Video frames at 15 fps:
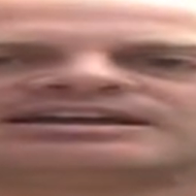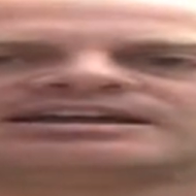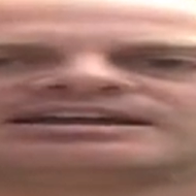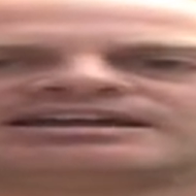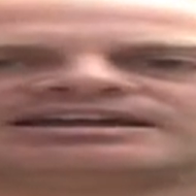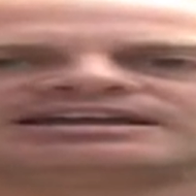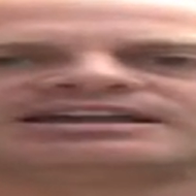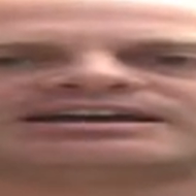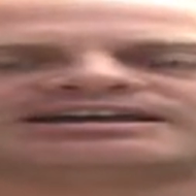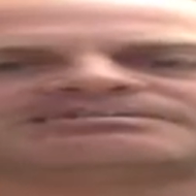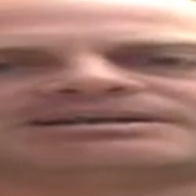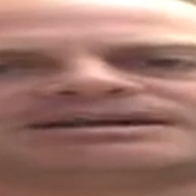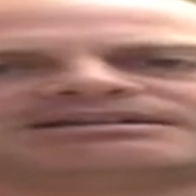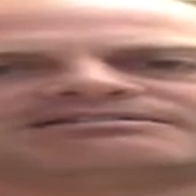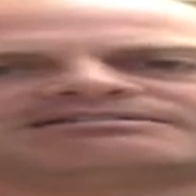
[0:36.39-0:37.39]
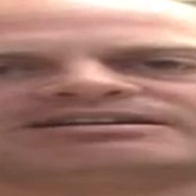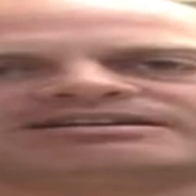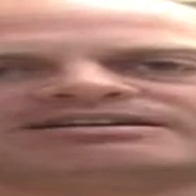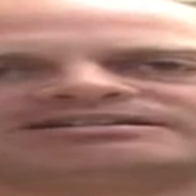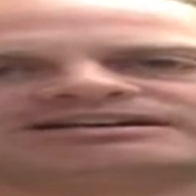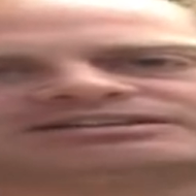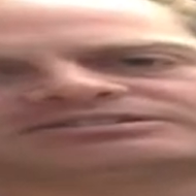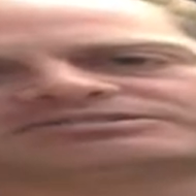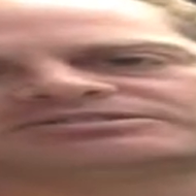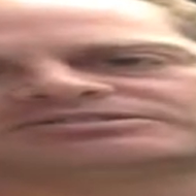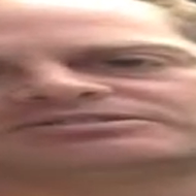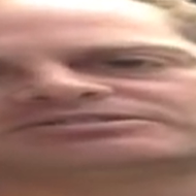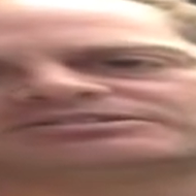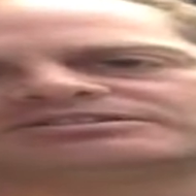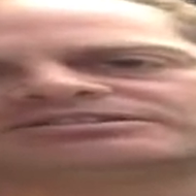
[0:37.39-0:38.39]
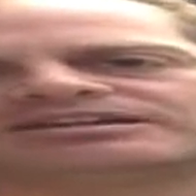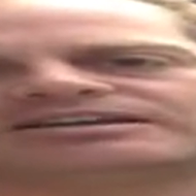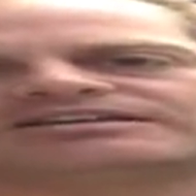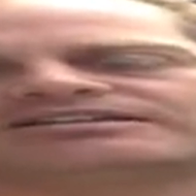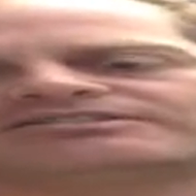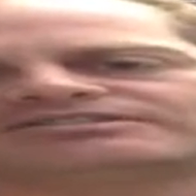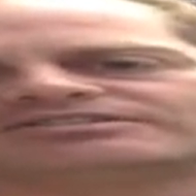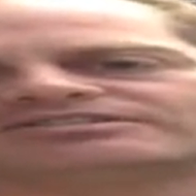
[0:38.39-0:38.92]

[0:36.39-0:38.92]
and I am now a doctoral student at Harvard